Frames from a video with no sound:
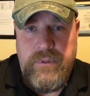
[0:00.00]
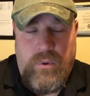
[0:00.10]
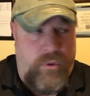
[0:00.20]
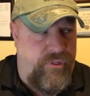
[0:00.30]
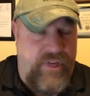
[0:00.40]

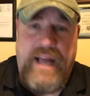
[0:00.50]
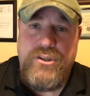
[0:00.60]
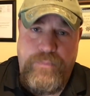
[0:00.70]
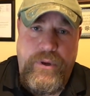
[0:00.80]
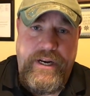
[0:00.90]
Well,
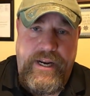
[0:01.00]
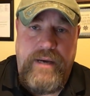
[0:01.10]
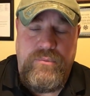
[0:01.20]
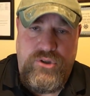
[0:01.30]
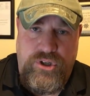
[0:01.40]
that's pretty
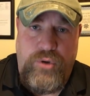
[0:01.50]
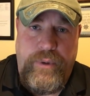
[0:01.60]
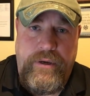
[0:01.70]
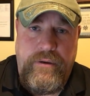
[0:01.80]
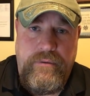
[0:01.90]
damn
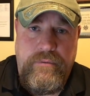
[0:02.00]
stupid.